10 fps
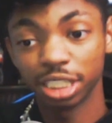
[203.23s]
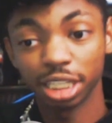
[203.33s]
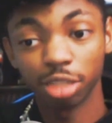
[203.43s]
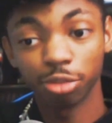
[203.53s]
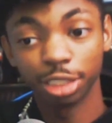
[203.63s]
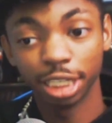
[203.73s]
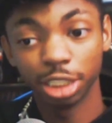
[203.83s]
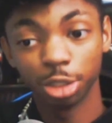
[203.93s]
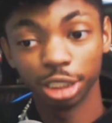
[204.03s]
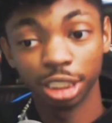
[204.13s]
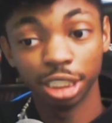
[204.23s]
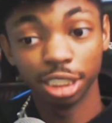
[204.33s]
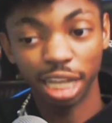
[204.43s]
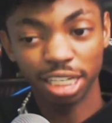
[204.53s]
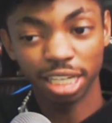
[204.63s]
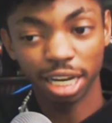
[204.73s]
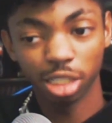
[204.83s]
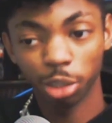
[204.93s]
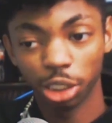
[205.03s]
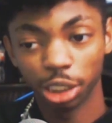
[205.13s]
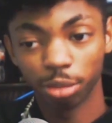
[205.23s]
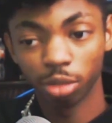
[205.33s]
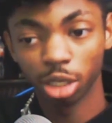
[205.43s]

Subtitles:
take the free entry, and he is a Daz player.